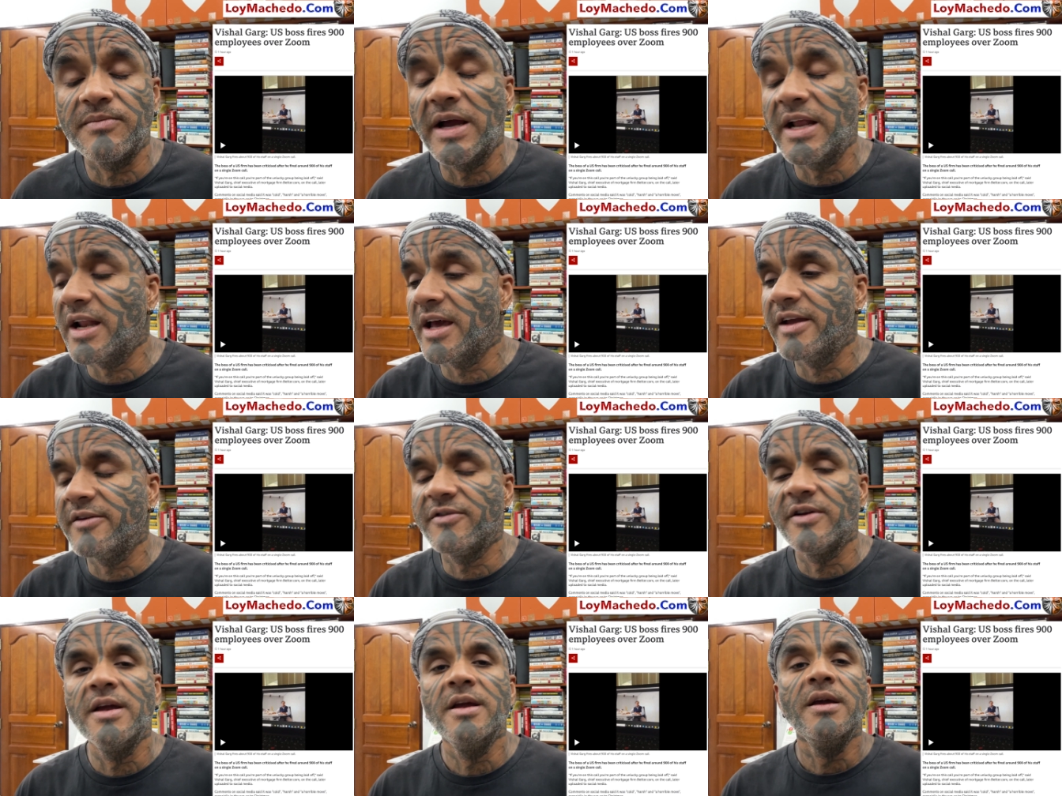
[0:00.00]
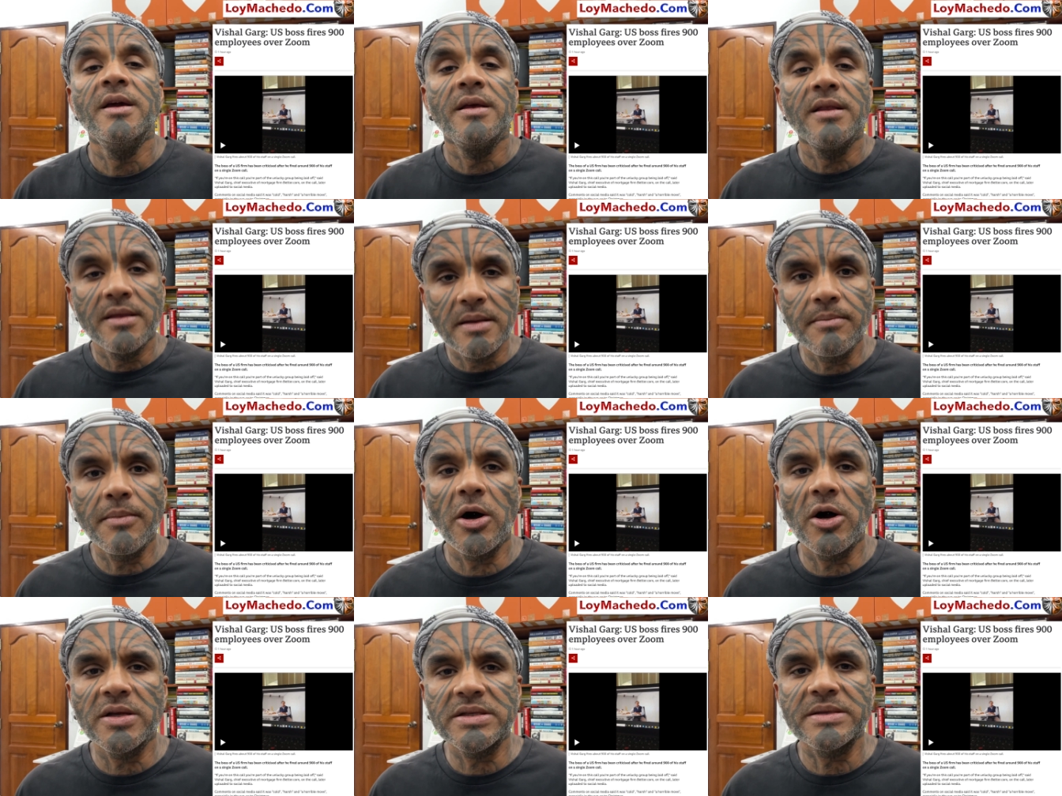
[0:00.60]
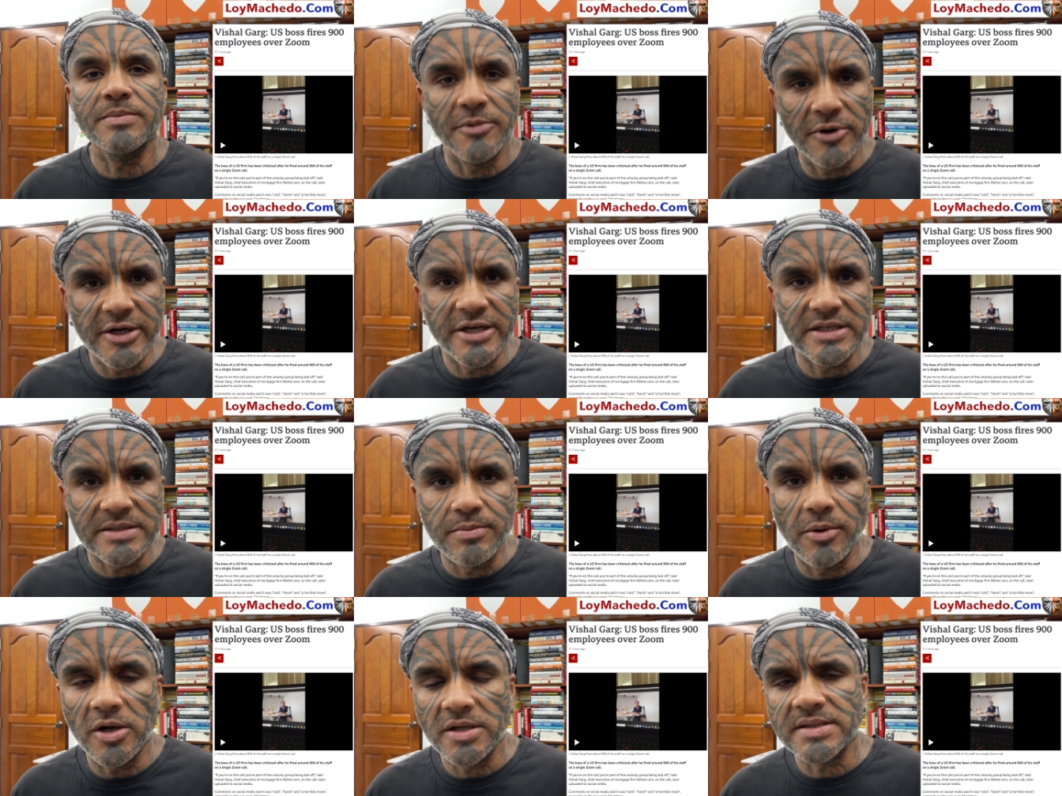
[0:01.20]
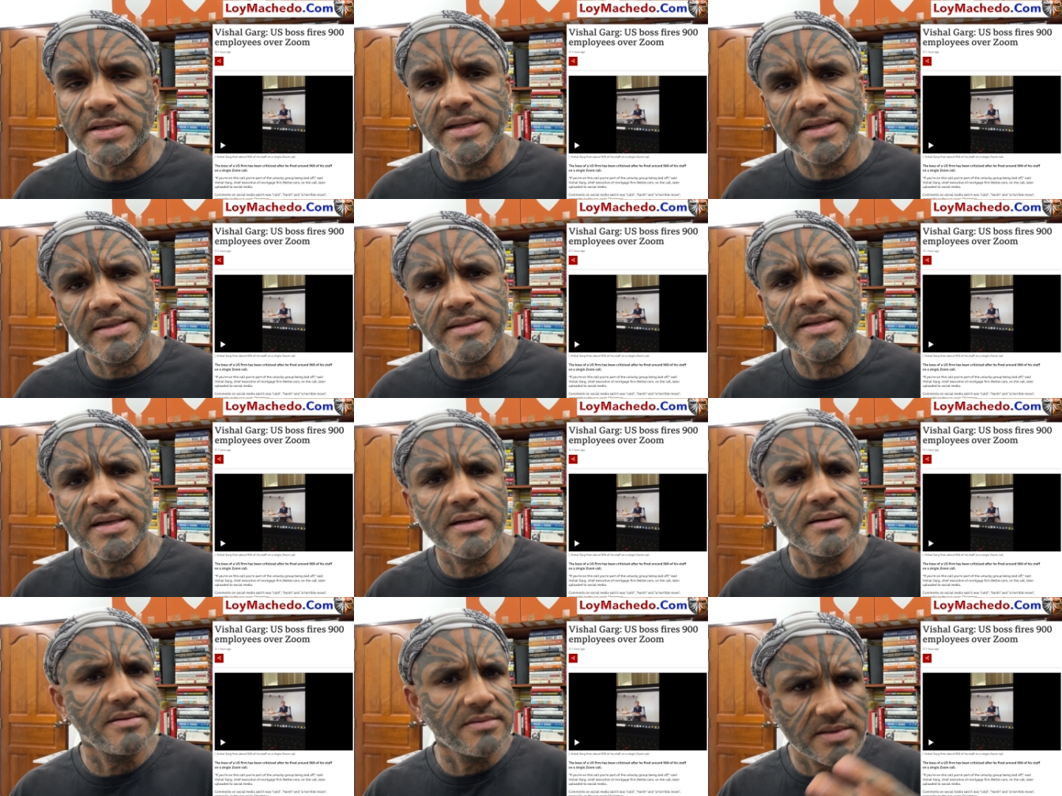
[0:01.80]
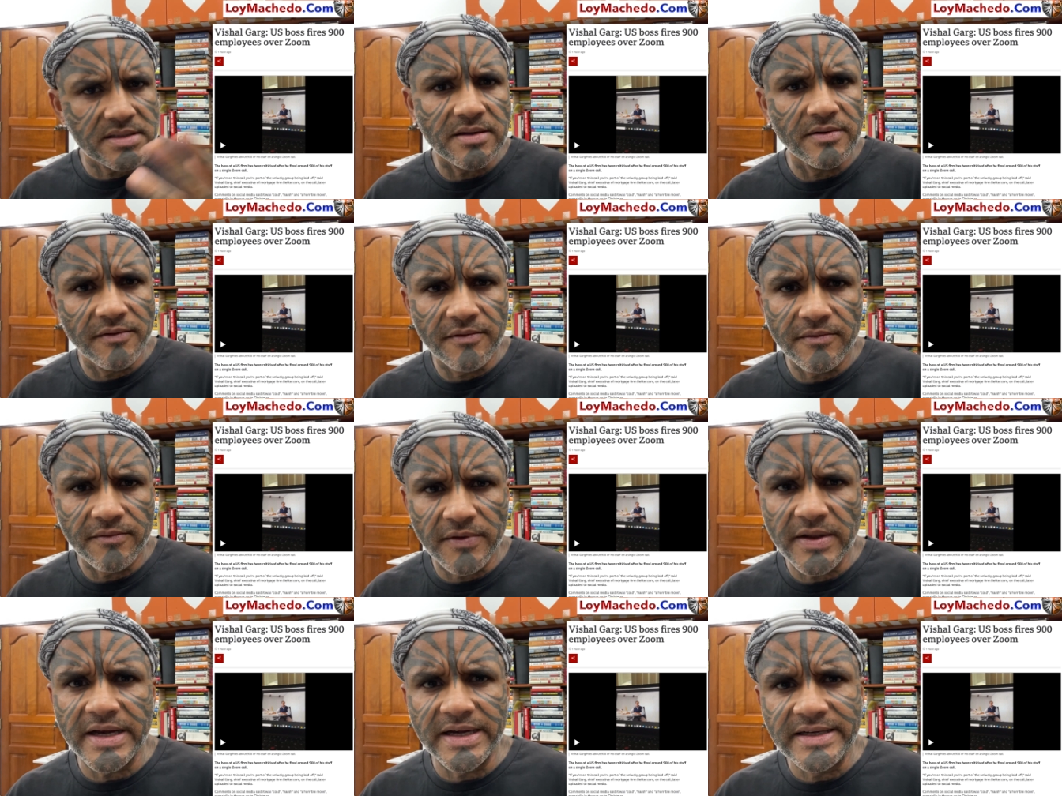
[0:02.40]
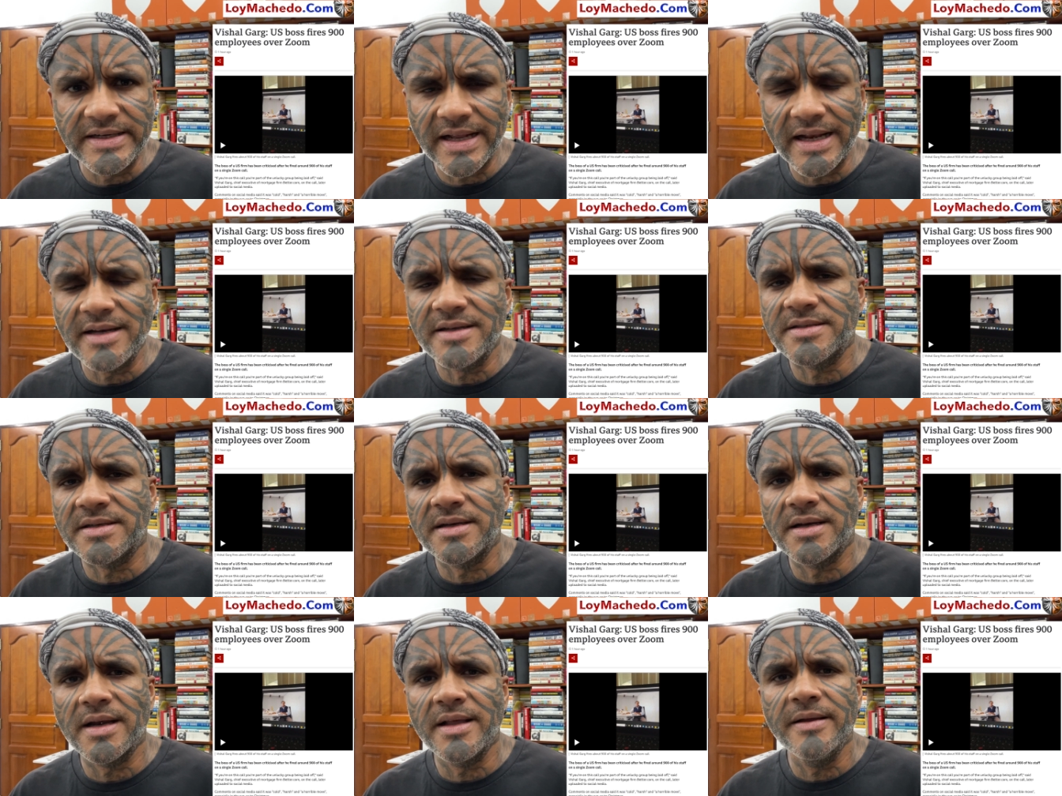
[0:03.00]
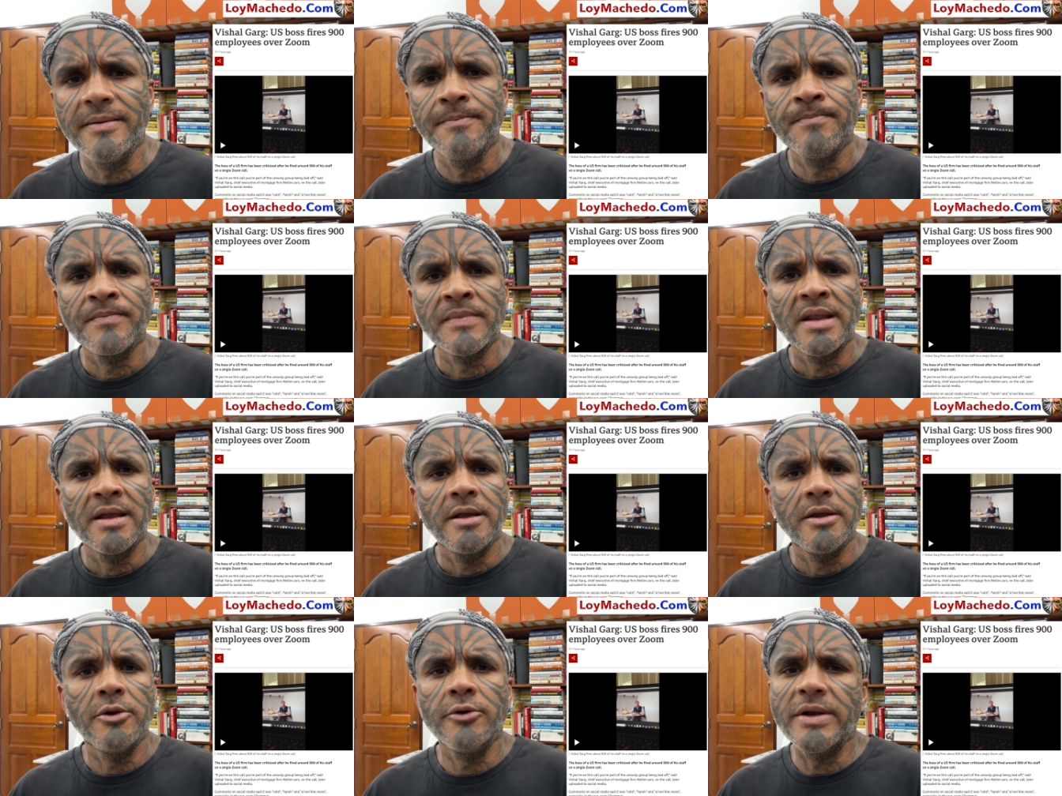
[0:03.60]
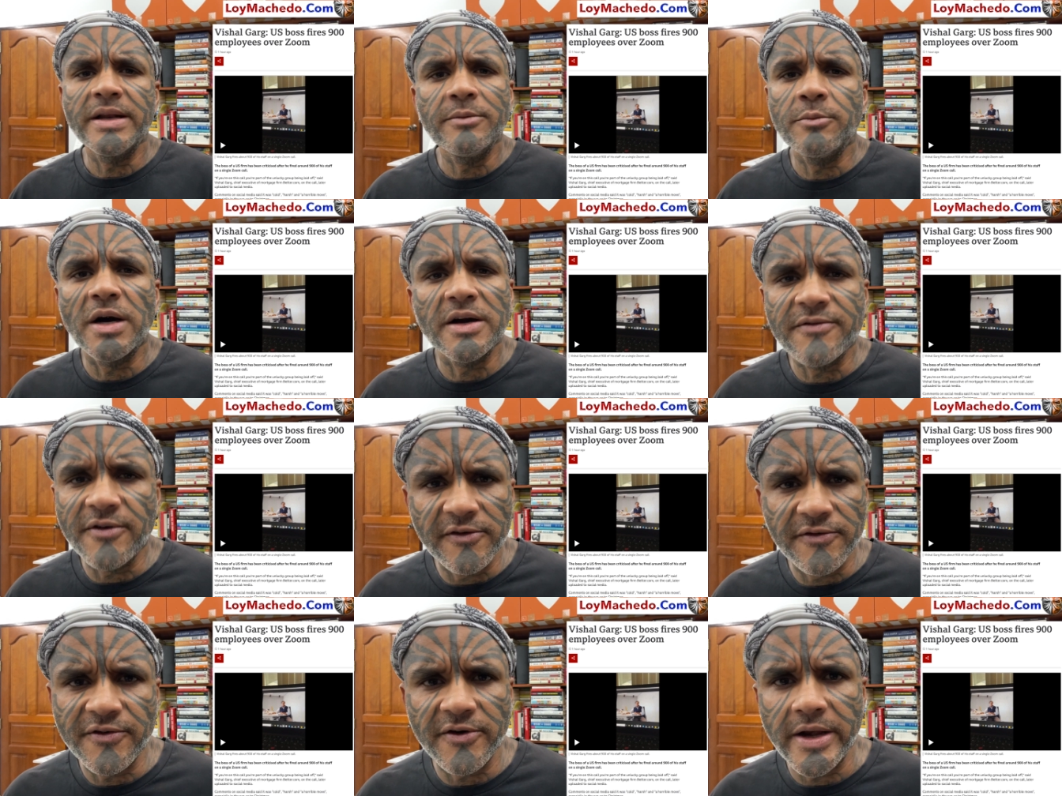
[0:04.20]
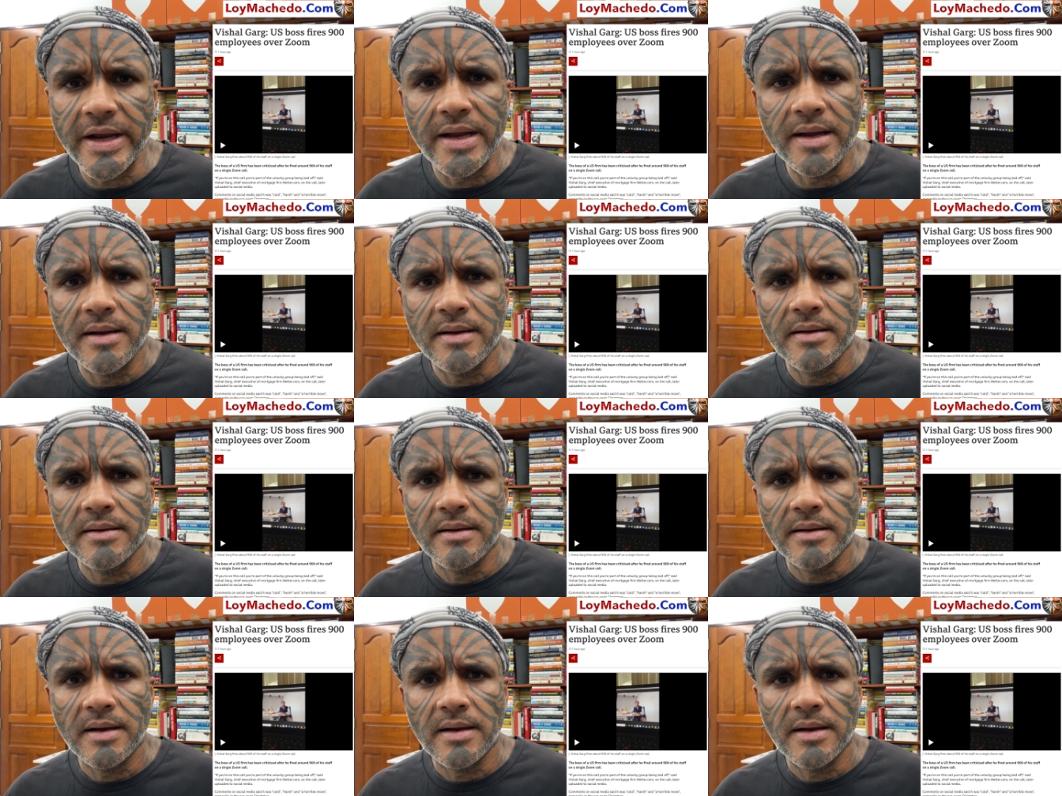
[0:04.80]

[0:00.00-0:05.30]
my life. The boss, British boss, he said very intelligently, you didn't work for free.